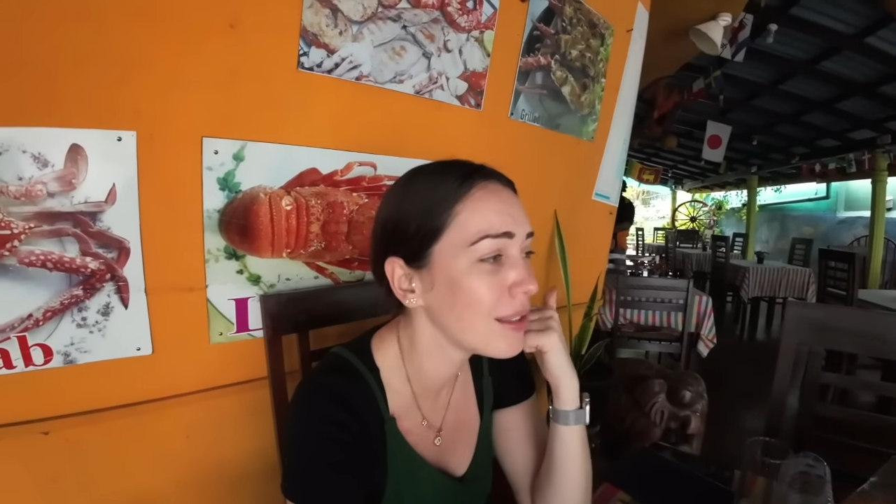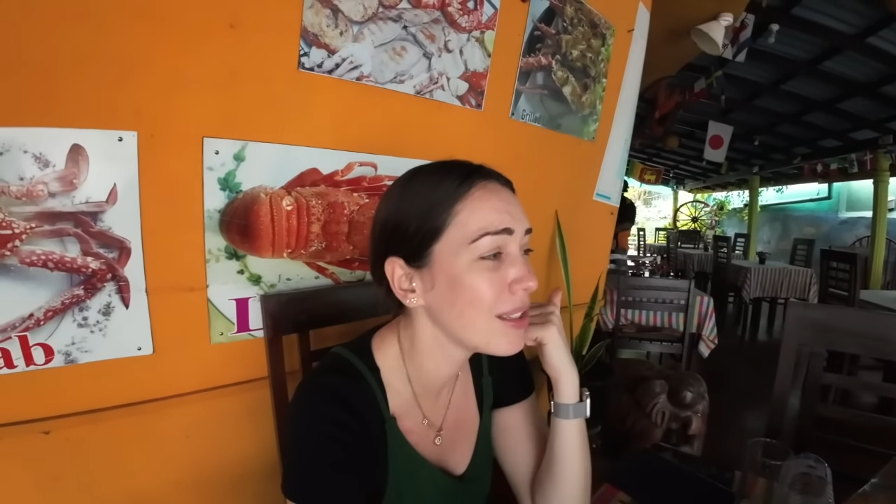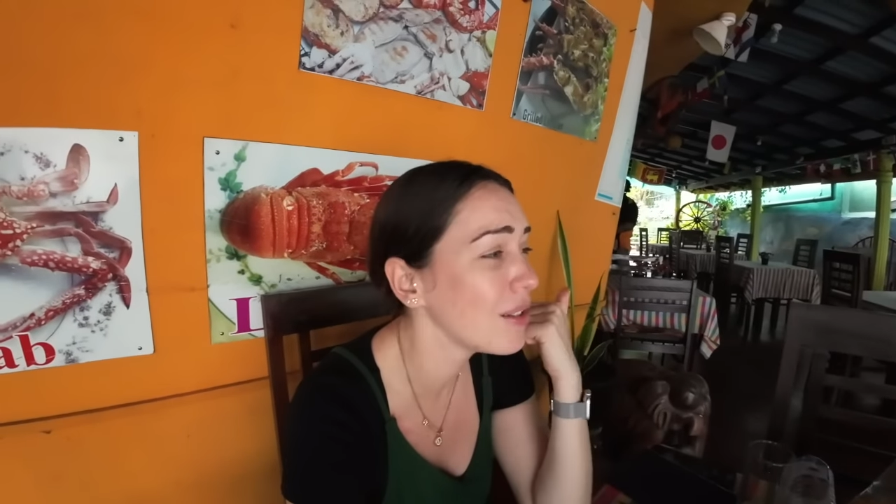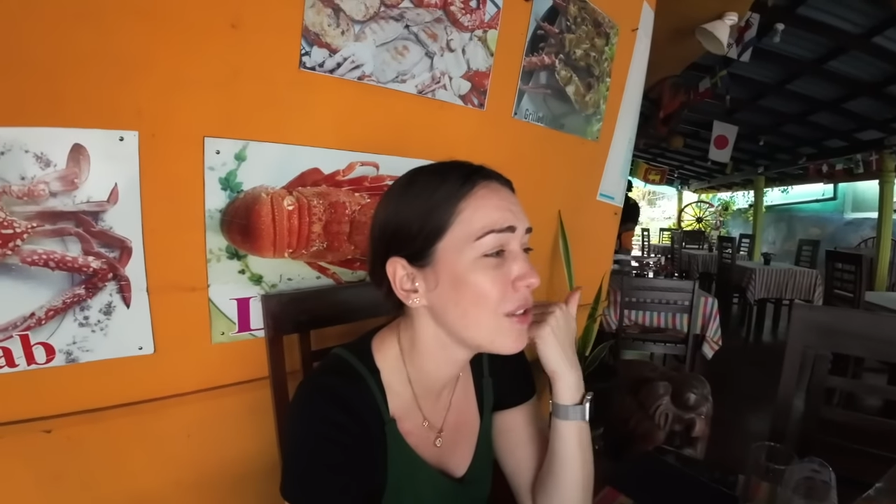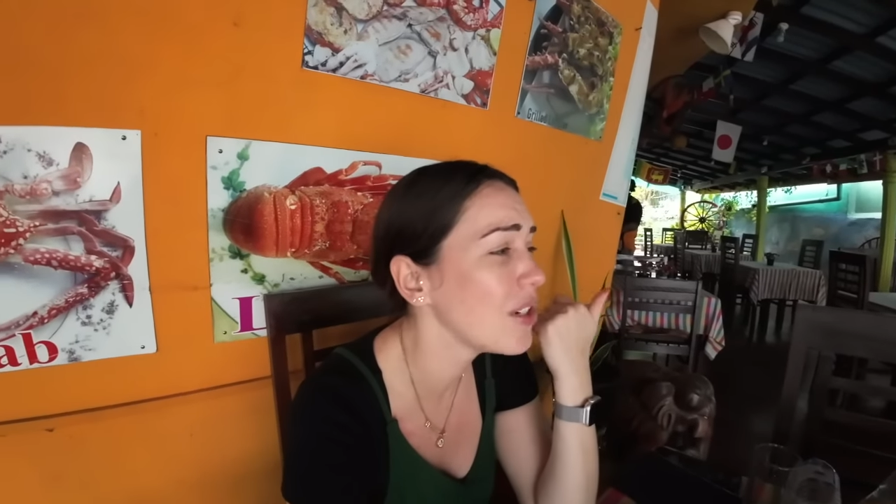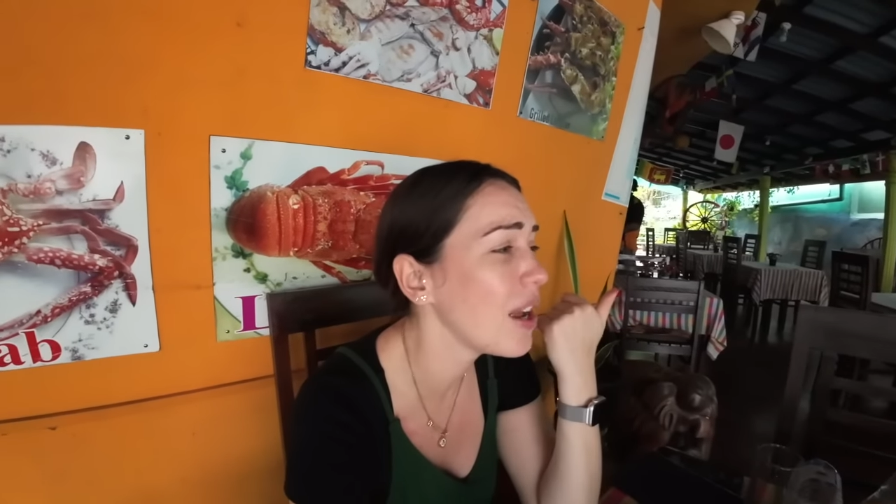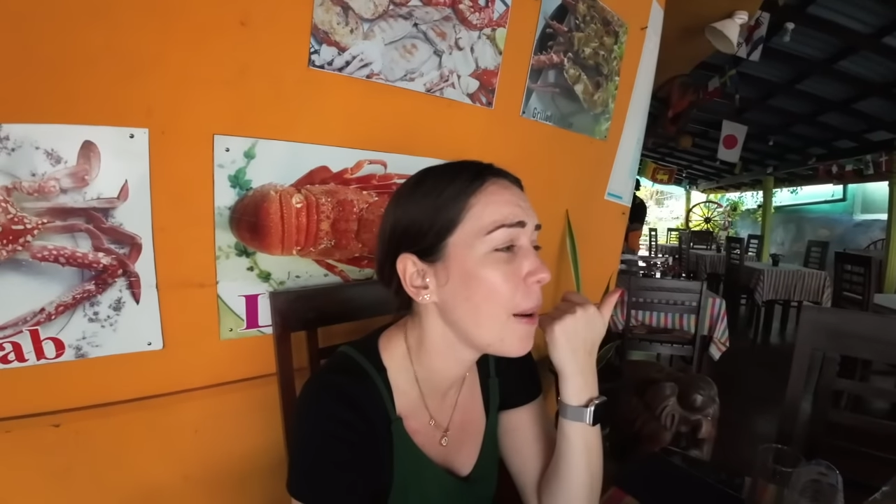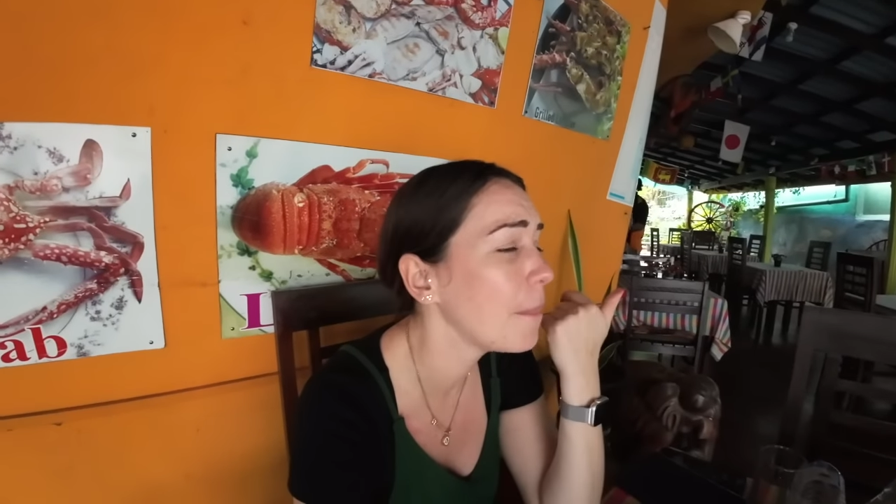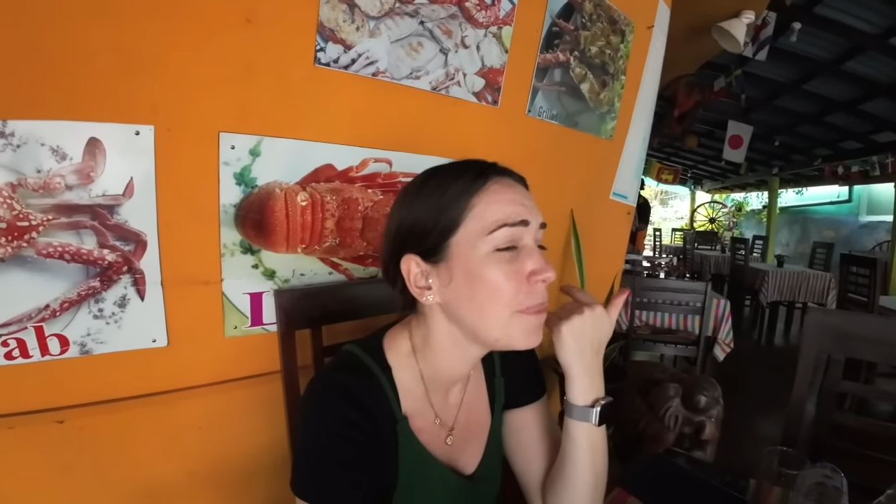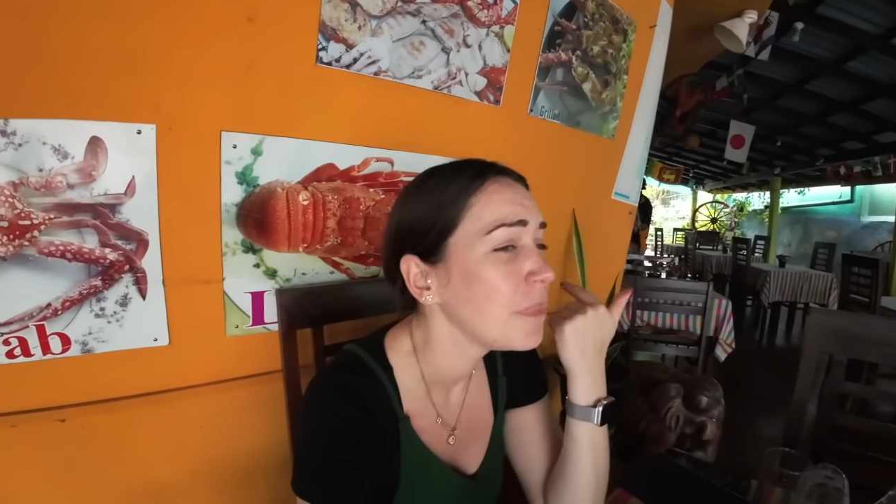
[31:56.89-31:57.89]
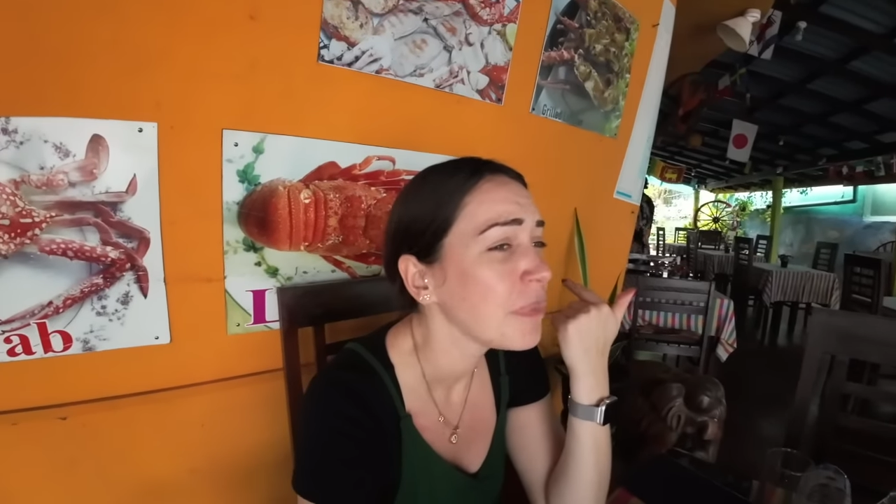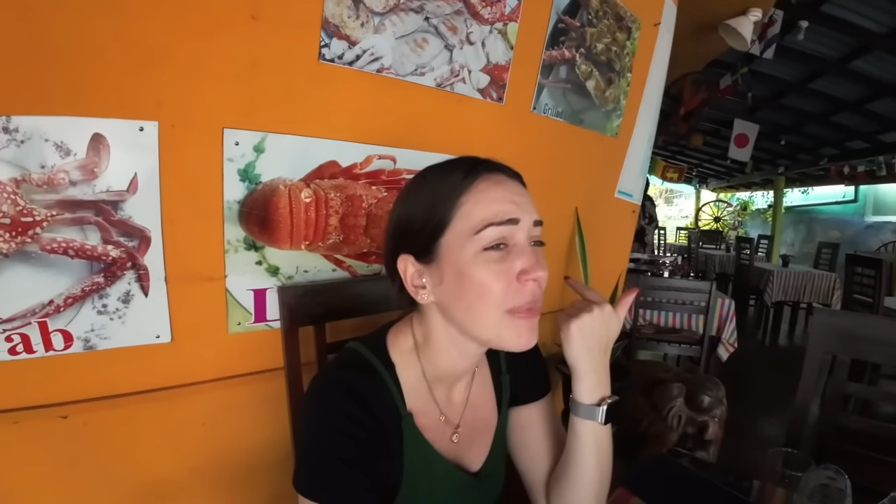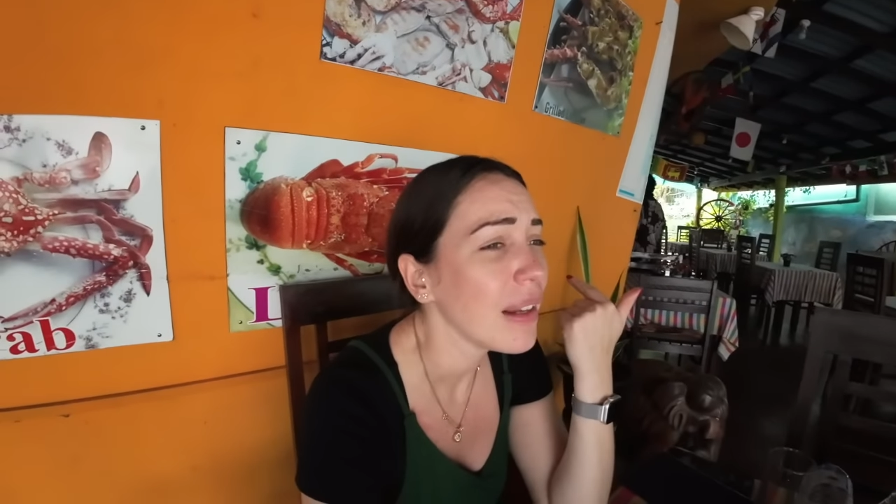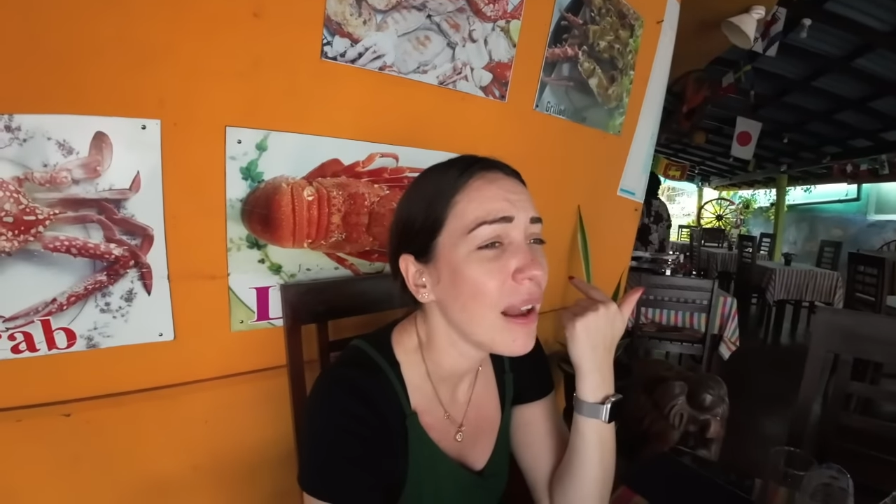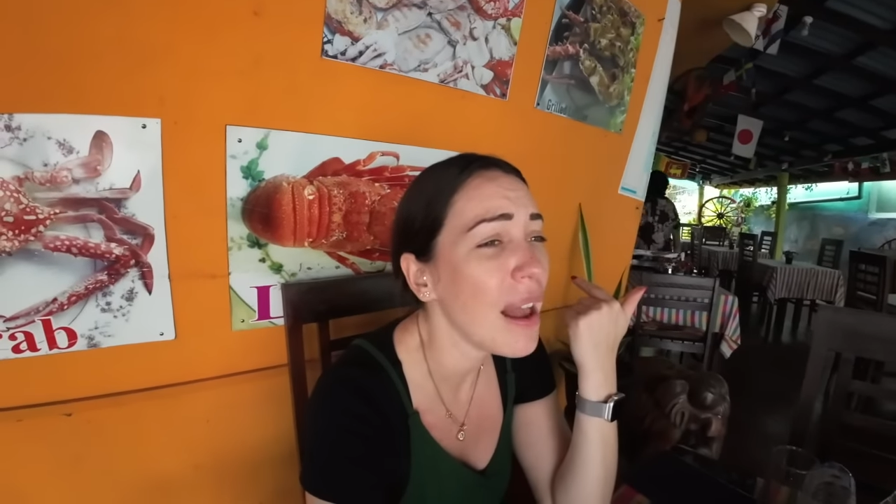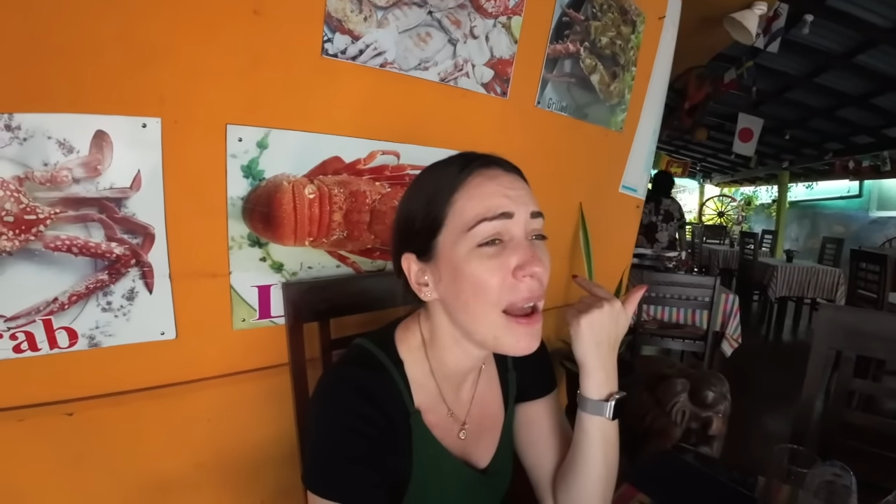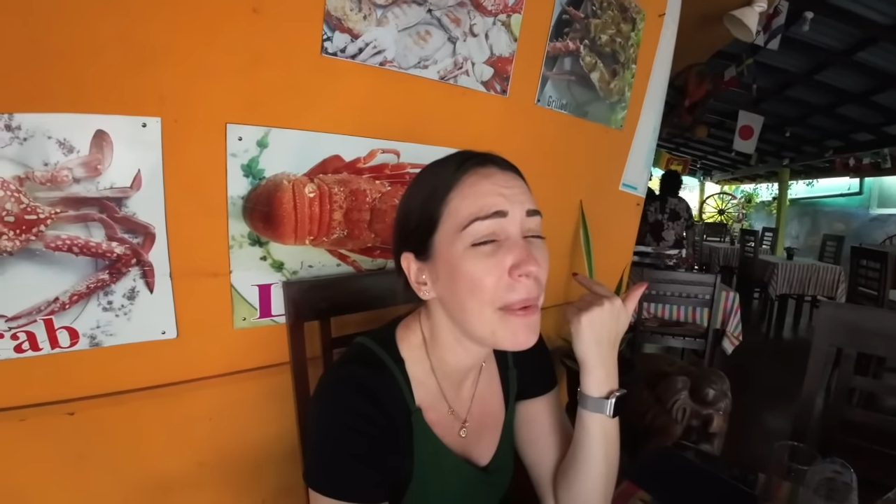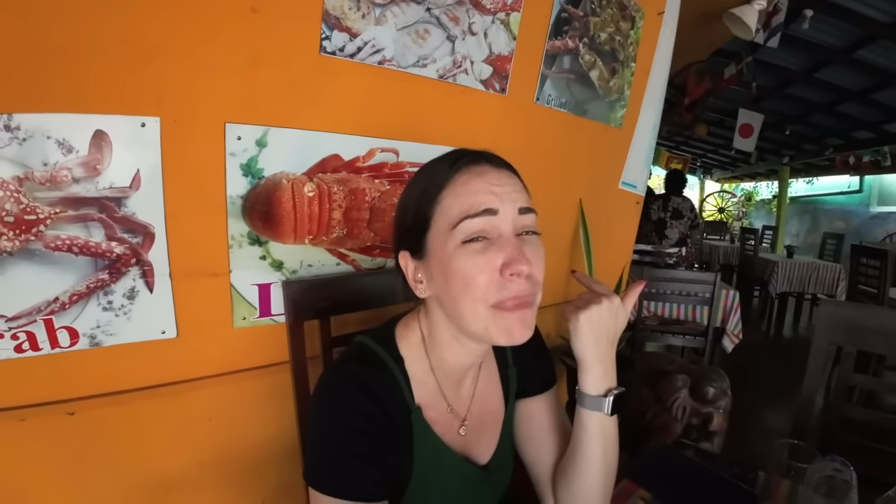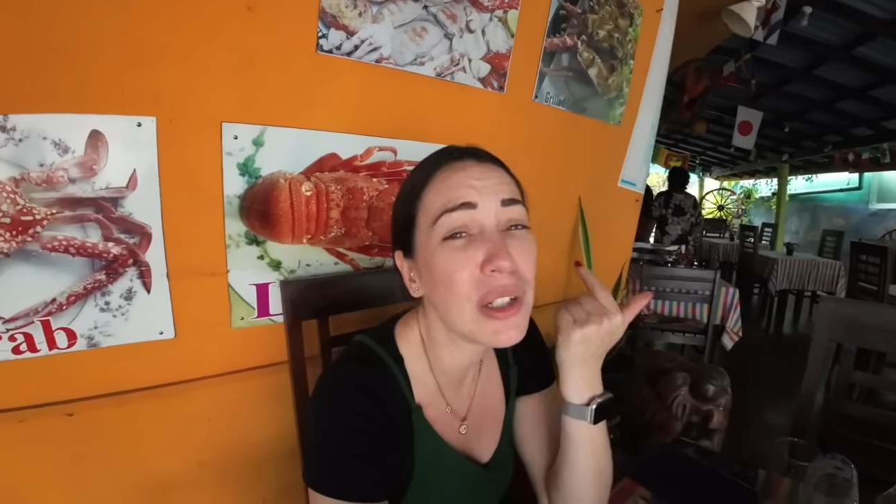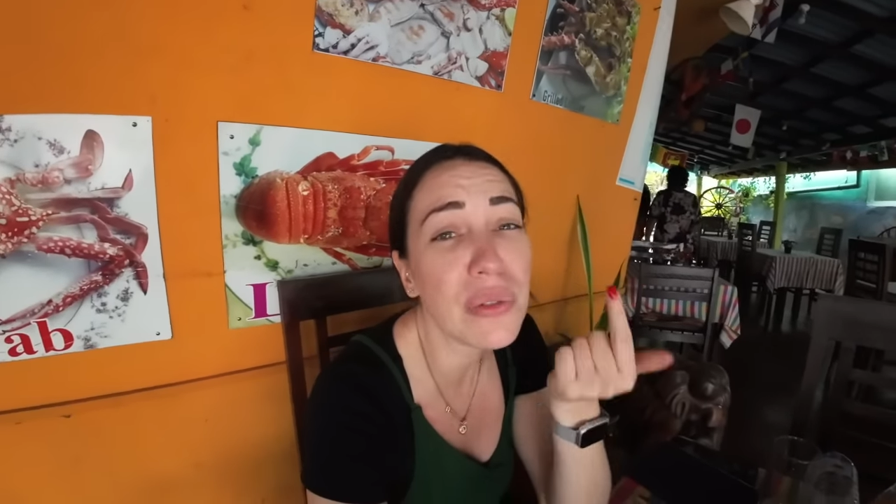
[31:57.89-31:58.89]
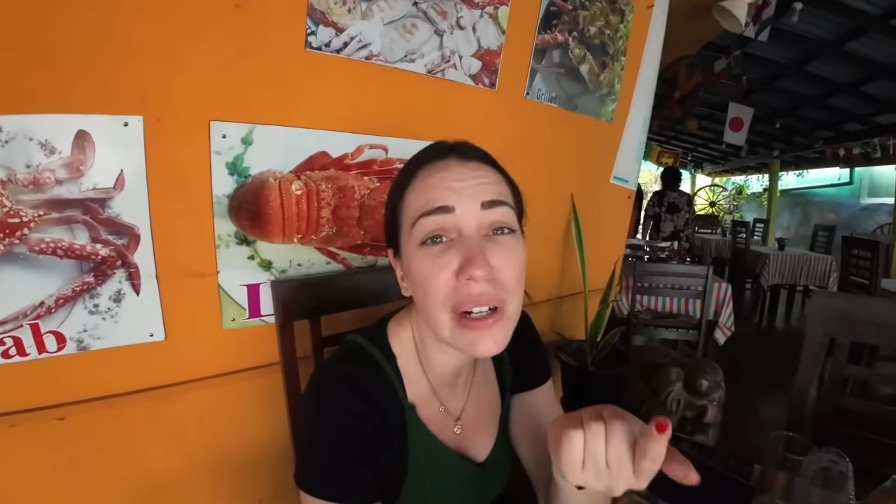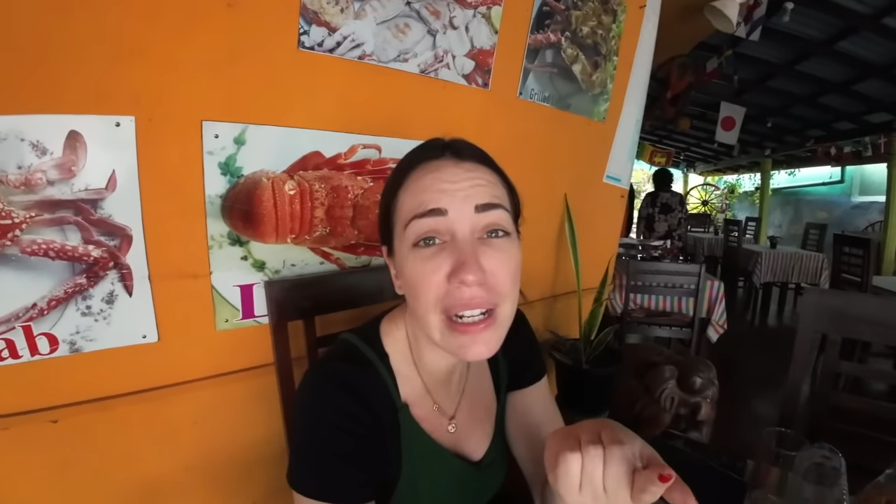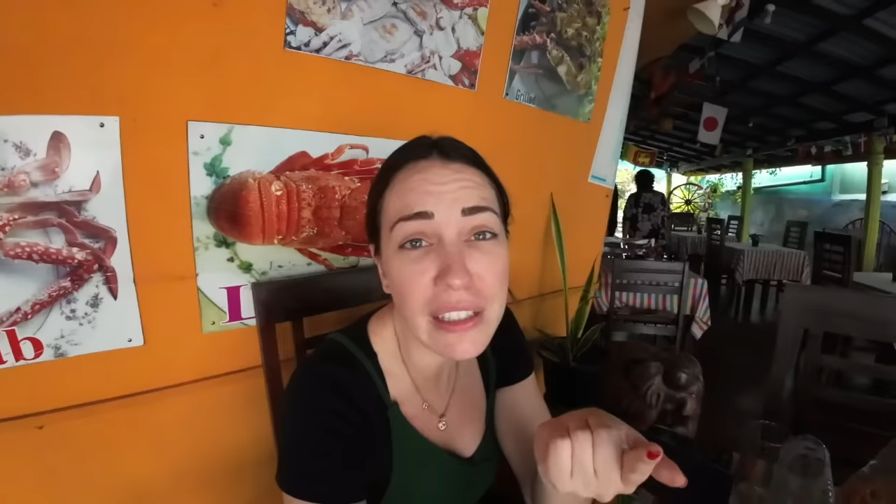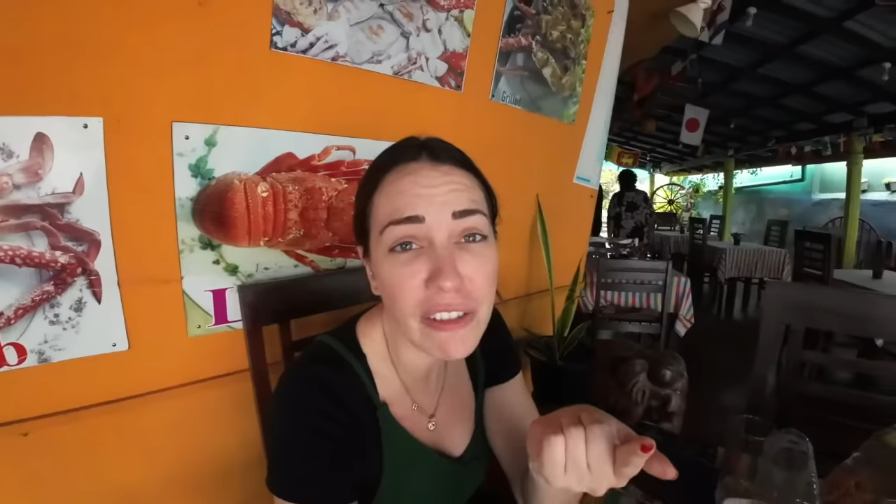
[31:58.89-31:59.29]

such a great